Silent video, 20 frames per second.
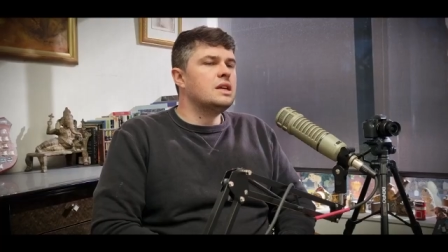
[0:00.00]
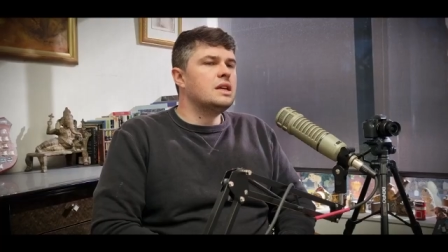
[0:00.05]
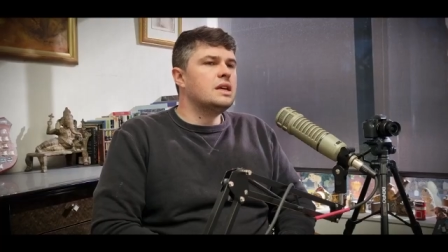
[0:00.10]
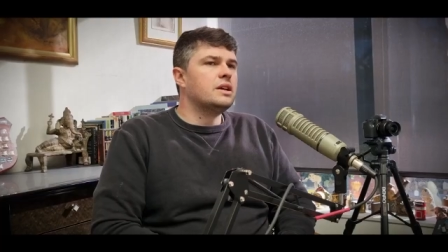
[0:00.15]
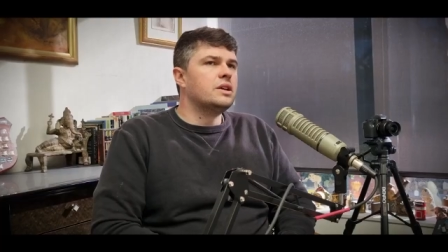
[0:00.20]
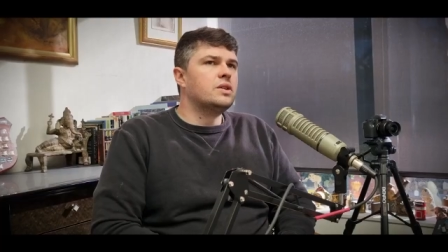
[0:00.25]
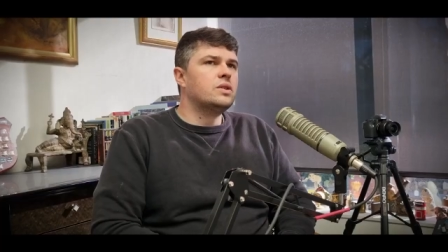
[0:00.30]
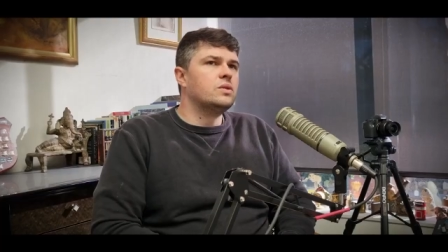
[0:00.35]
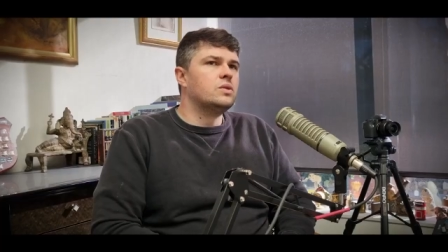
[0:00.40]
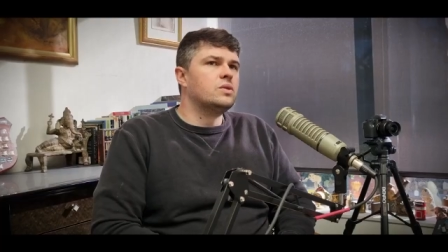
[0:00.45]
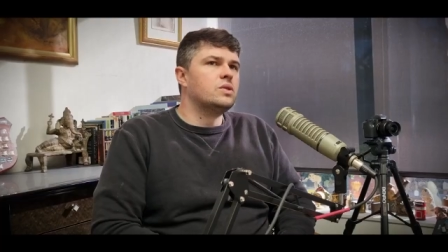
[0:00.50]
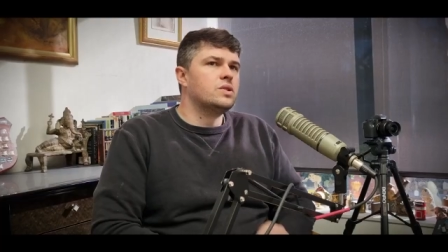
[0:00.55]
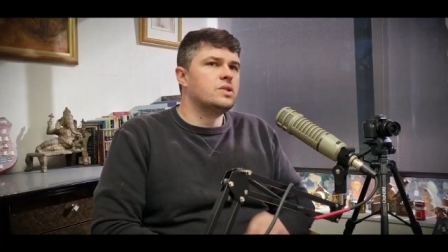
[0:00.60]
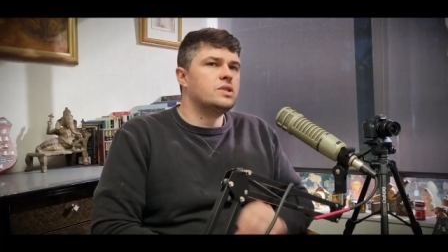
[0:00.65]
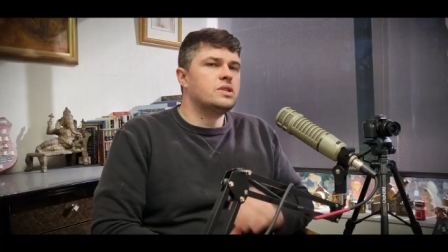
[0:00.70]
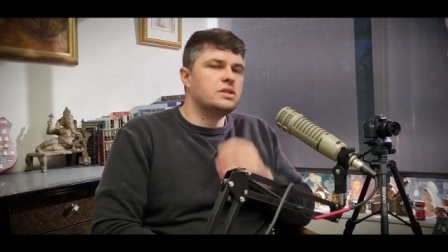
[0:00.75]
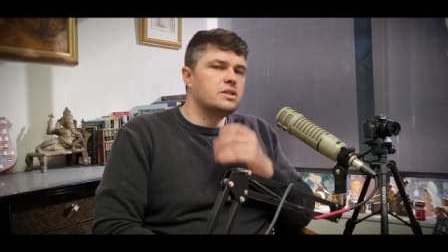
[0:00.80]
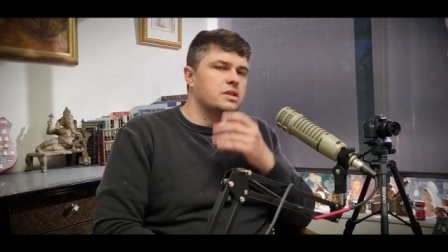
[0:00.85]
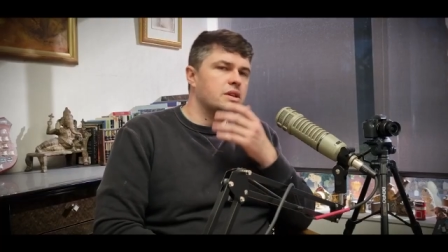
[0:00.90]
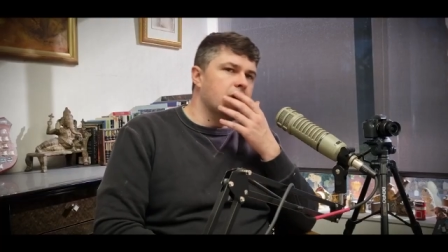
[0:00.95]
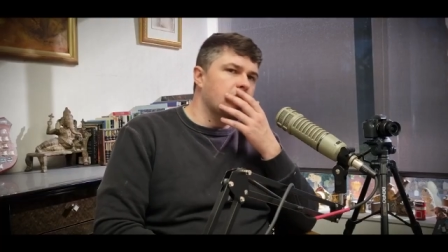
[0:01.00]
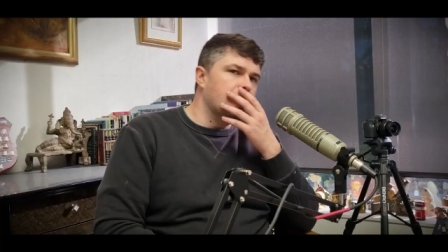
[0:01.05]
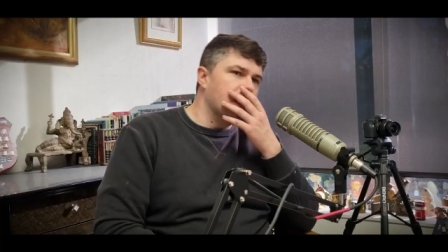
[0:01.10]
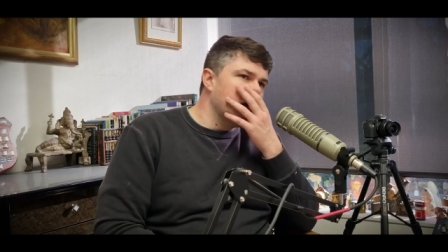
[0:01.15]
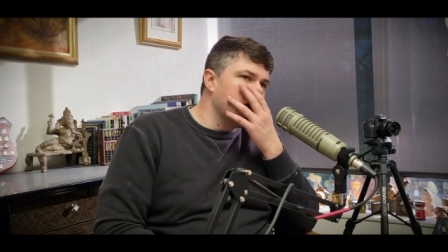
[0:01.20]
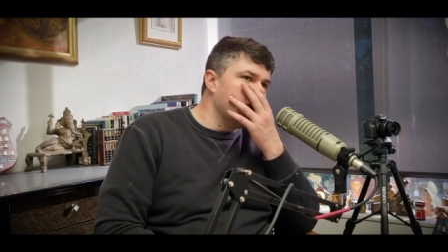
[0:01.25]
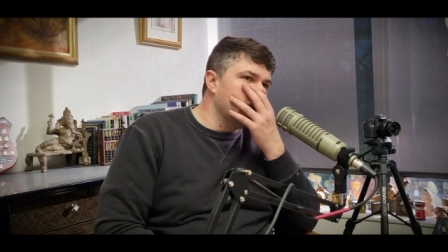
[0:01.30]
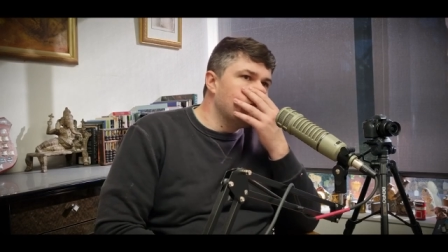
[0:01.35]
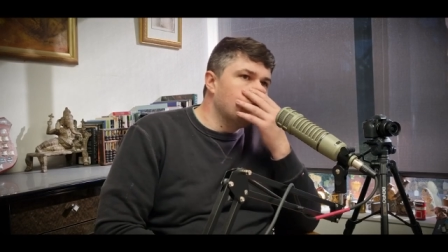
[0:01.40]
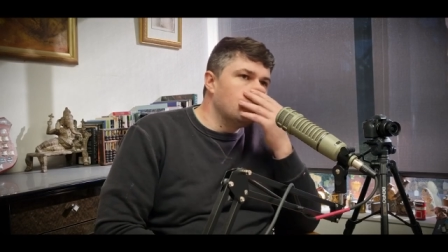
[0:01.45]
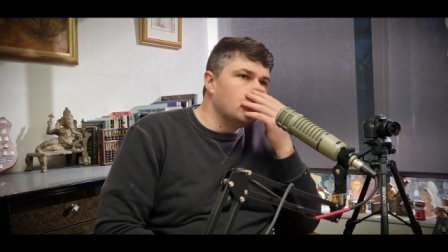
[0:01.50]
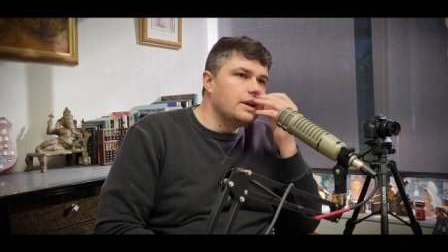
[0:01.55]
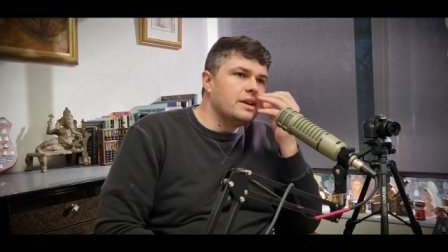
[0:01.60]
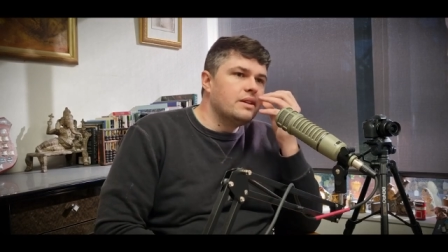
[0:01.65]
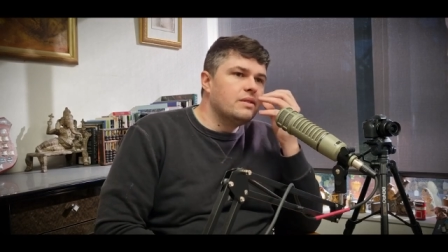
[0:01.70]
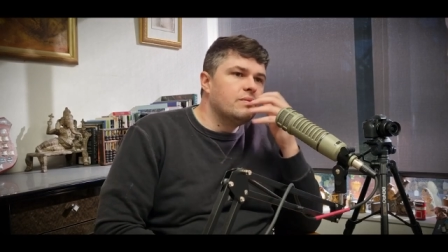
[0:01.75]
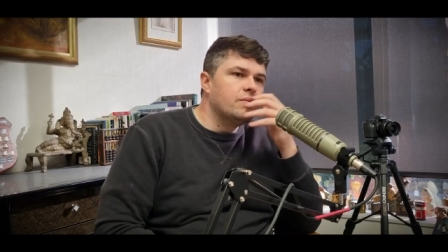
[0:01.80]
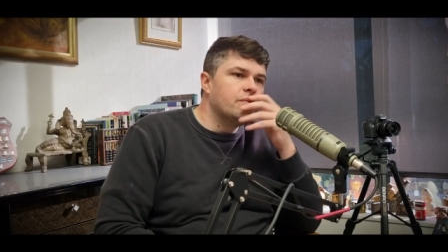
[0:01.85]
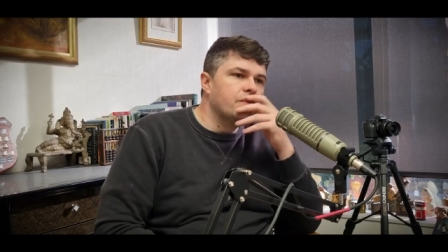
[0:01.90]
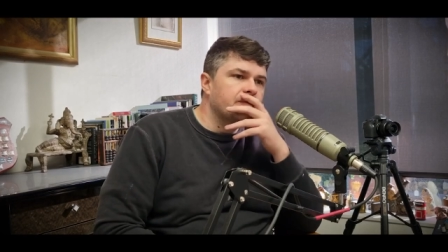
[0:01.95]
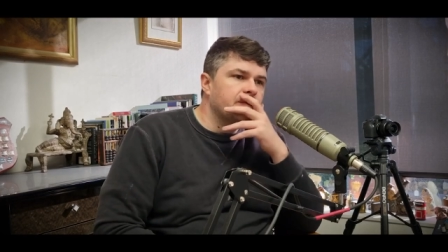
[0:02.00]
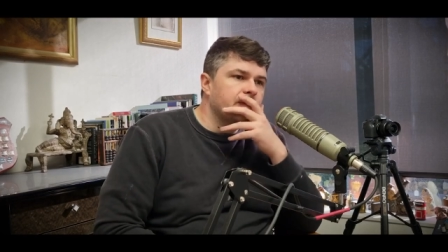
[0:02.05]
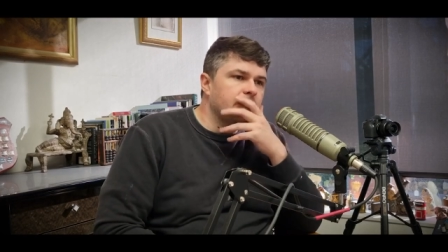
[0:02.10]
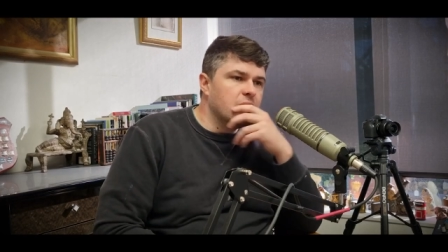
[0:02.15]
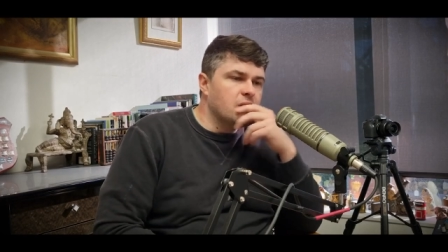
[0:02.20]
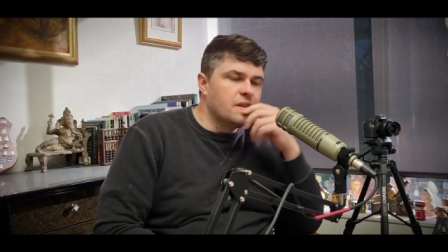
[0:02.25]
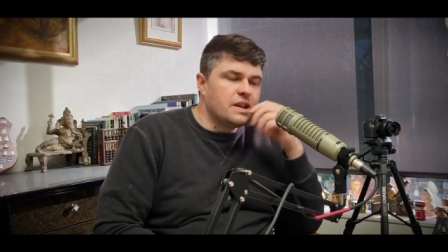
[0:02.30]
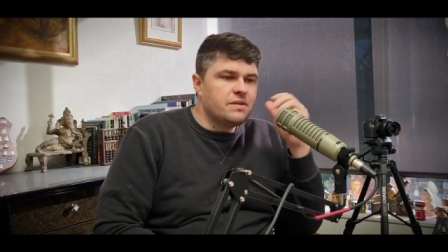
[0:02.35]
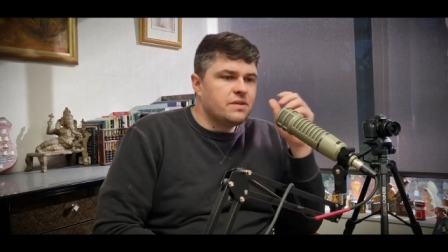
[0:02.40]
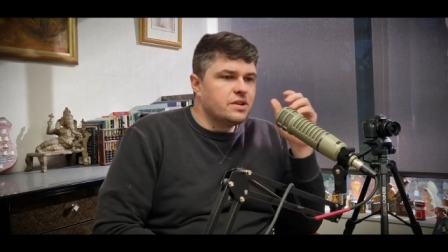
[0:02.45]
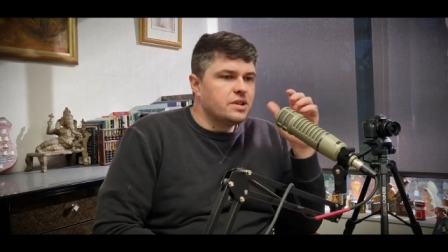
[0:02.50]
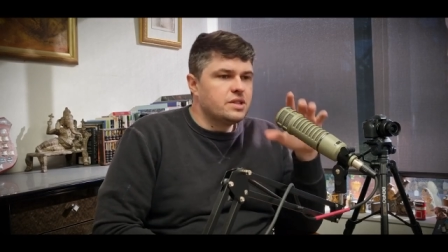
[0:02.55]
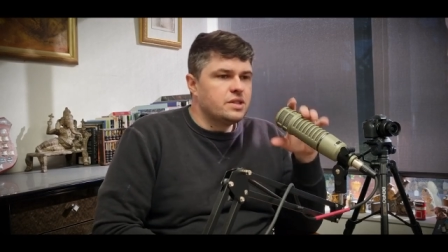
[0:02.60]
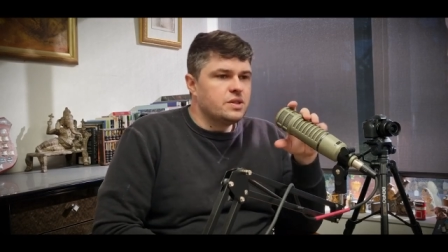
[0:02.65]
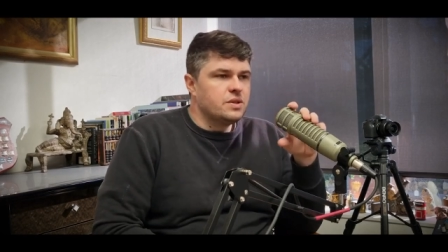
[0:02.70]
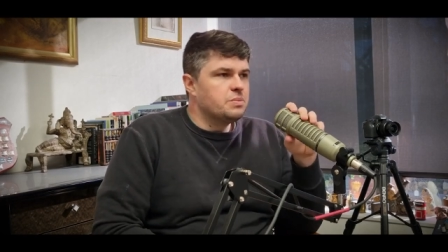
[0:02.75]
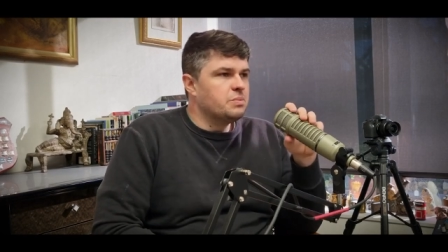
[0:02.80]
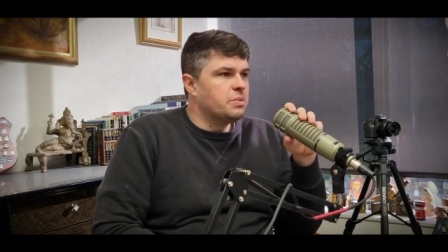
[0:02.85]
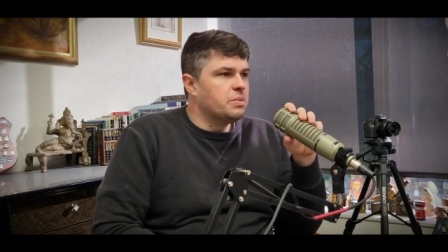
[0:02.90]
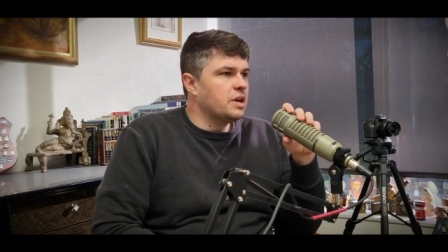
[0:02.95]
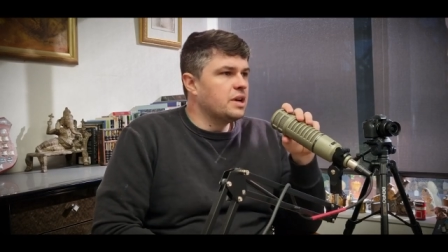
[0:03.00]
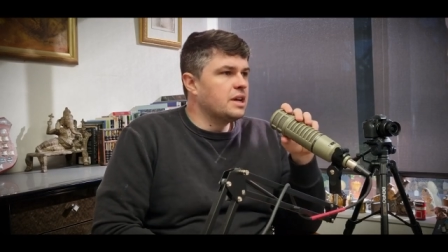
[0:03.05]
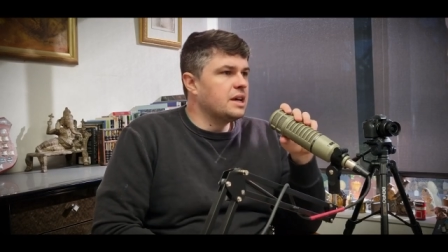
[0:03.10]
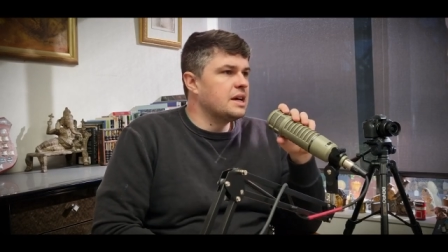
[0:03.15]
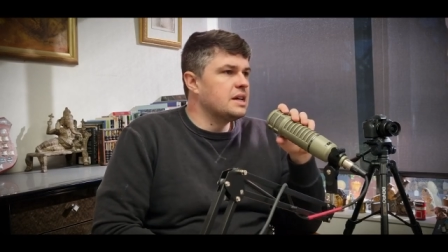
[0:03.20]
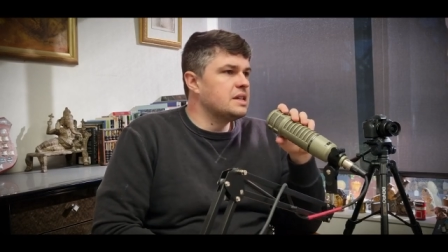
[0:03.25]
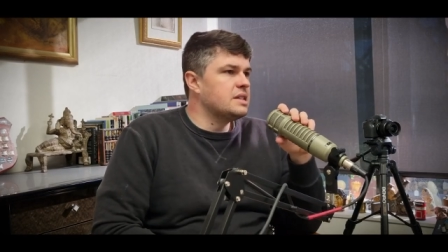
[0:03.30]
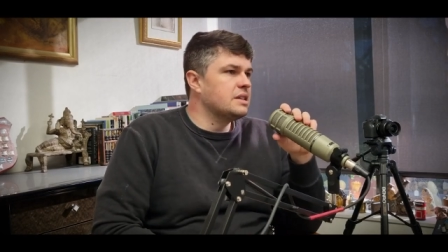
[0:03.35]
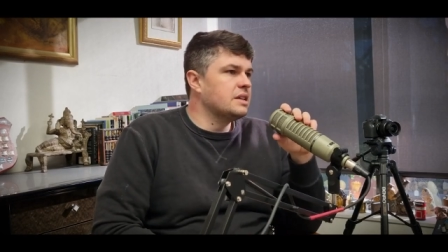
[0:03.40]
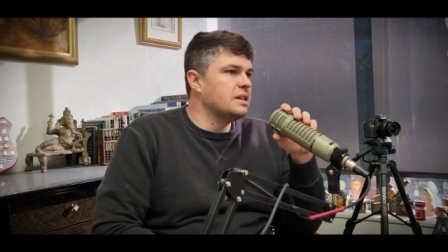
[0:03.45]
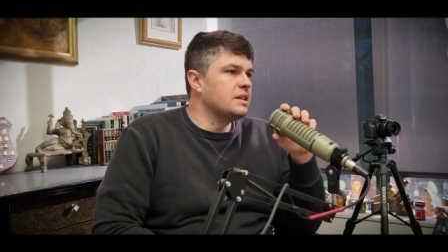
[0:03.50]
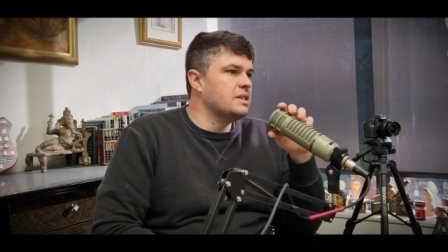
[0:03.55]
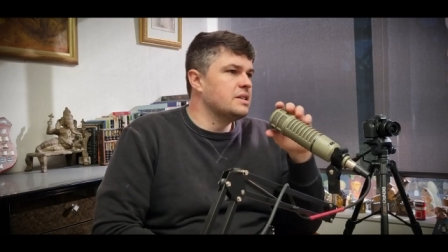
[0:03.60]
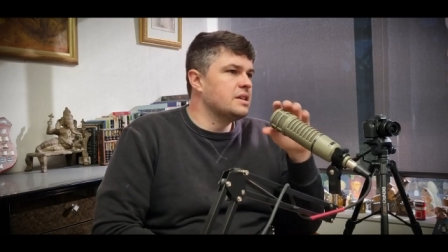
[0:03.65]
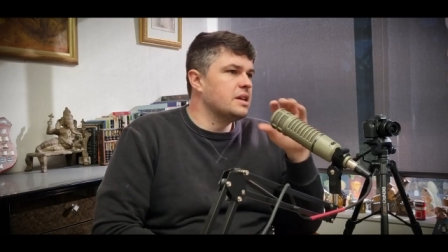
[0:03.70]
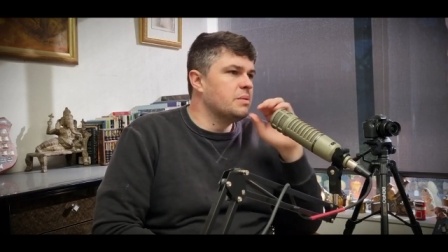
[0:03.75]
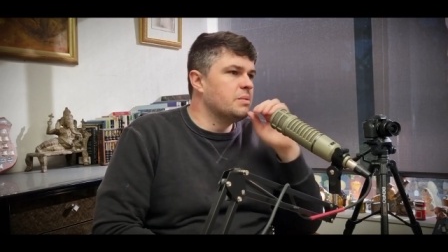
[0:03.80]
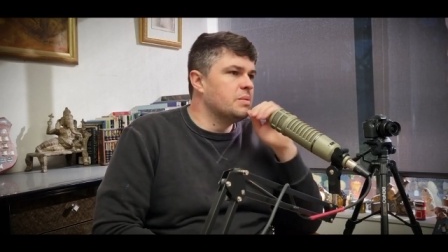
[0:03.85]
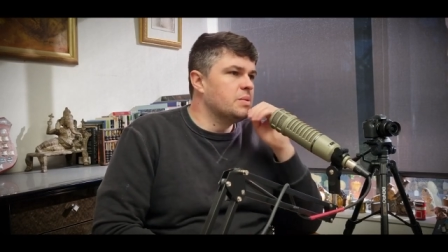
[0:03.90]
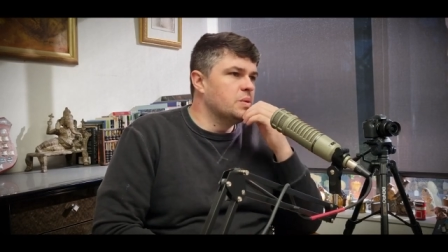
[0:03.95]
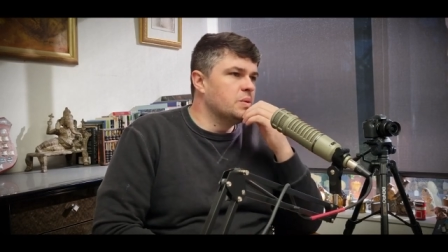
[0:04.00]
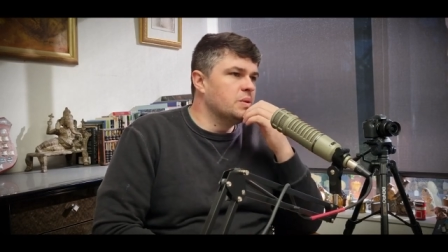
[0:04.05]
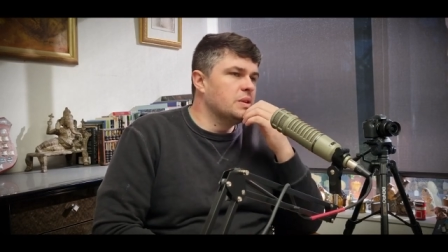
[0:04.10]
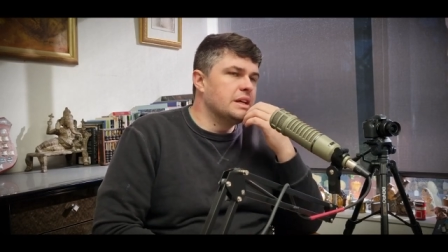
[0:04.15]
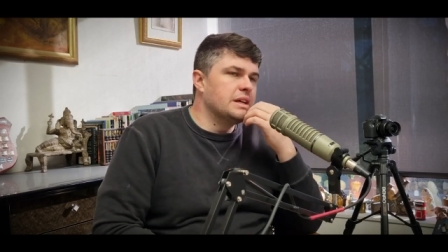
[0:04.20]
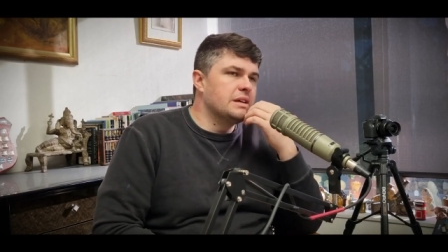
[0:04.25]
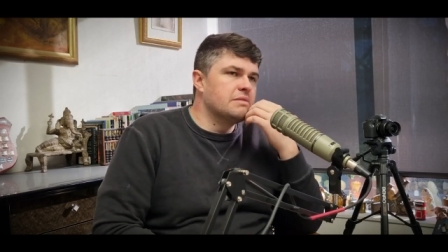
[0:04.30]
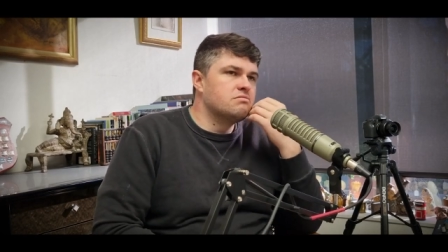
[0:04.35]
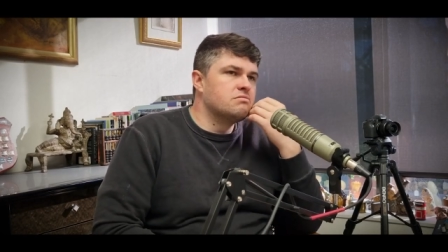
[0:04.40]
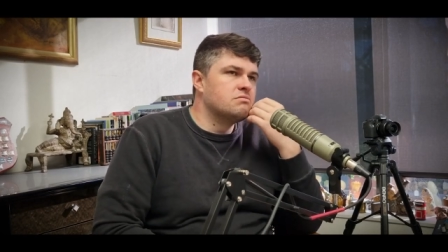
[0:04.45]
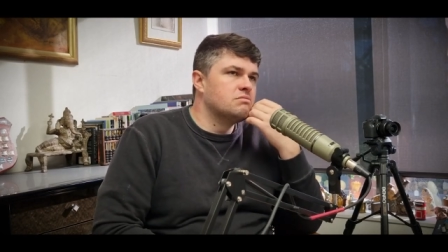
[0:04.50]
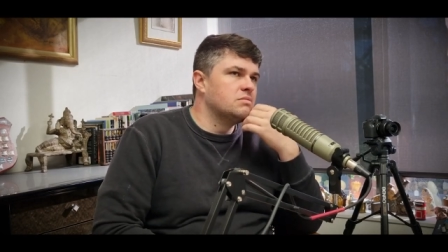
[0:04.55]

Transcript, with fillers: Yeah, cool. Because, yeah, I, I find, you know, even just this podcasting example, like